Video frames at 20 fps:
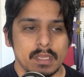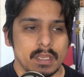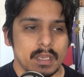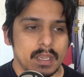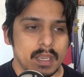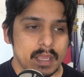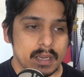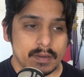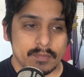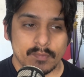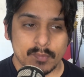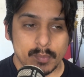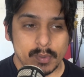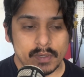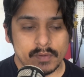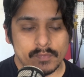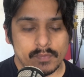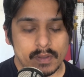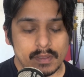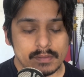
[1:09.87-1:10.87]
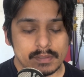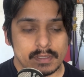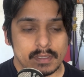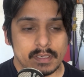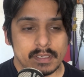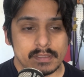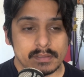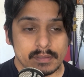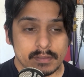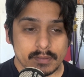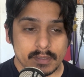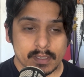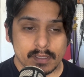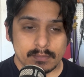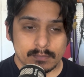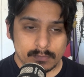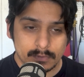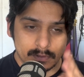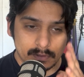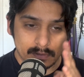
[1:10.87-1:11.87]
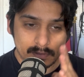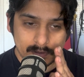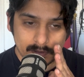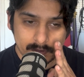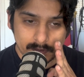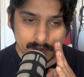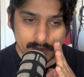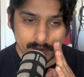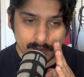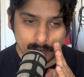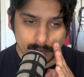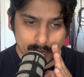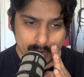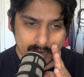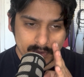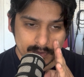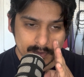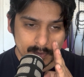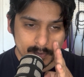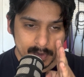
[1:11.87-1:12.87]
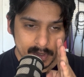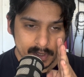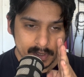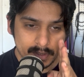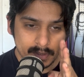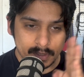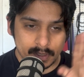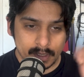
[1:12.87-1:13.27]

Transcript: not everybody follows on Instagram, which you could at Un Poquito Pod,